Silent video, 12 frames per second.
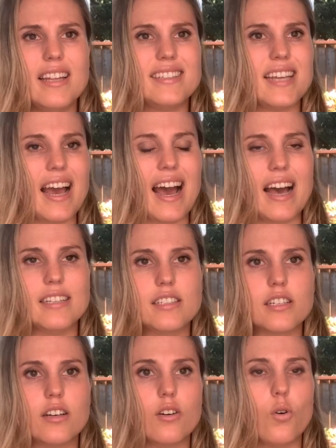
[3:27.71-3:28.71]
task
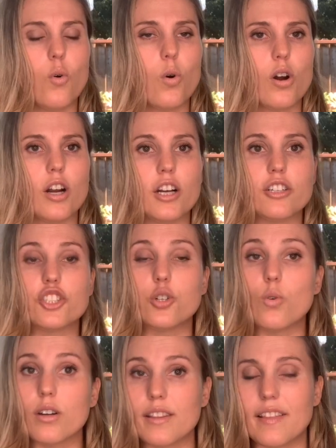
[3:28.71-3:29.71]
or
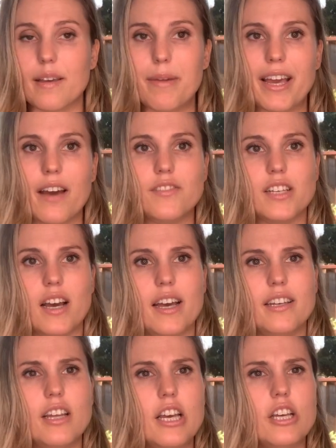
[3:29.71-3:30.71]
chore that they may have
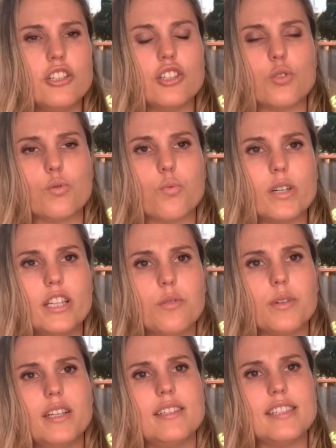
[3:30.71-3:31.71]
done, just really,
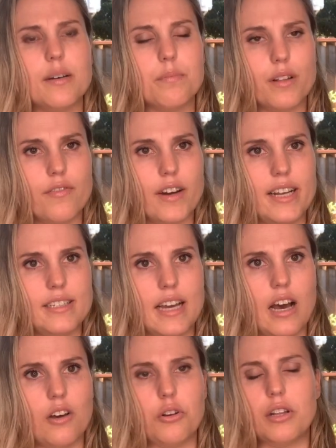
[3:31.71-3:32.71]
really simplified
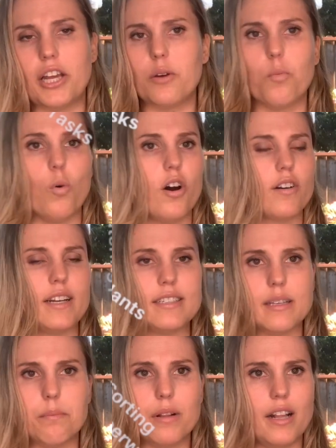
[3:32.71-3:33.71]
down, like watering
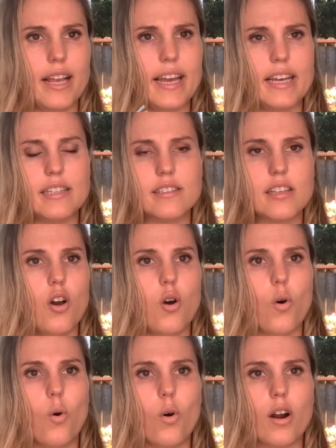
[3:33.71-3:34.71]
some plants,
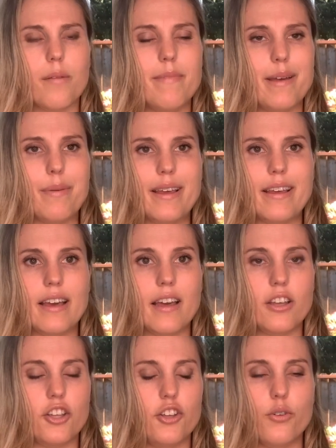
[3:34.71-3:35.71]
or maybe
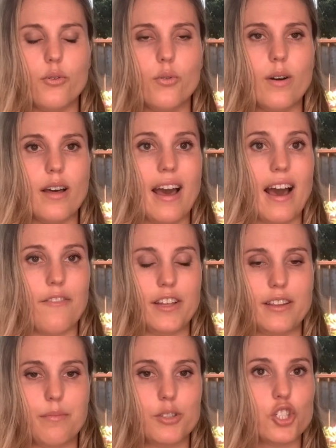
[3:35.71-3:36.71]
you having
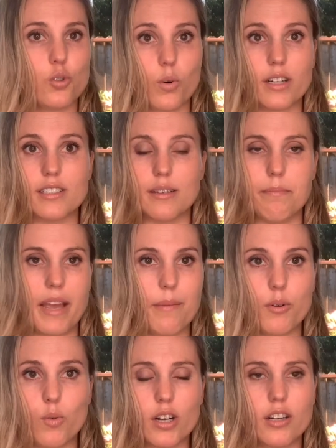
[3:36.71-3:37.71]
them sort some
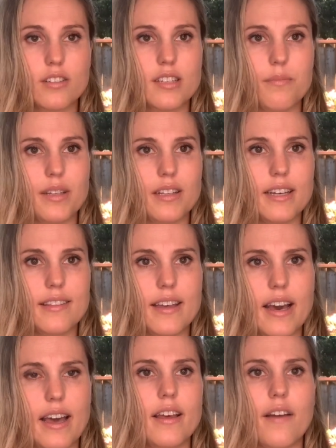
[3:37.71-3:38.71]
paperwork or something like
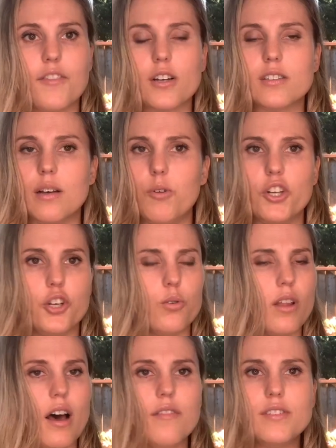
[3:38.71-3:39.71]
that. If there's someone who
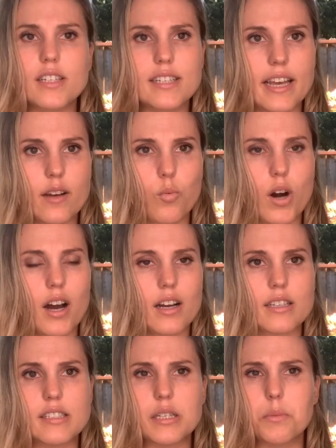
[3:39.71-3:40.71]
loved to take
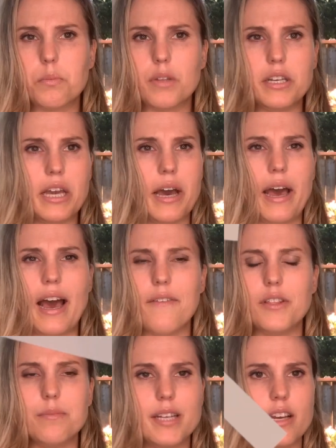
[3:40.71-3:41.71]
walks, then yeah, have
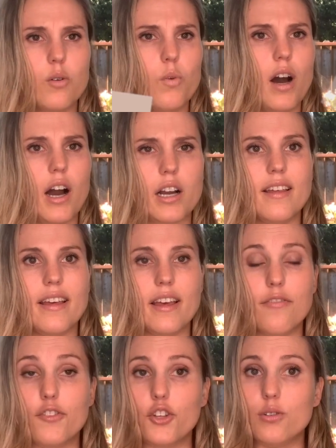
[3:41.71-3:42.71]
them take a walk.
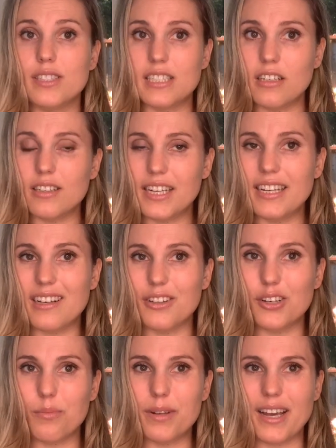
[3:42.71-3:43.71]
If you still need a
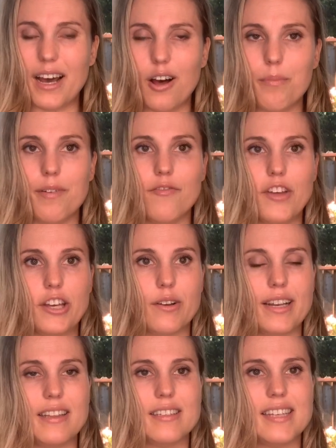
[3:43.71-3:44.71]
little bit of help in
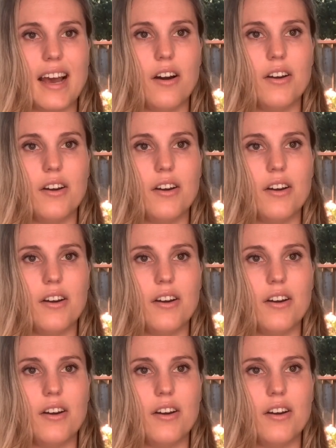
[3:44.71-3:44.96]
figuring this out,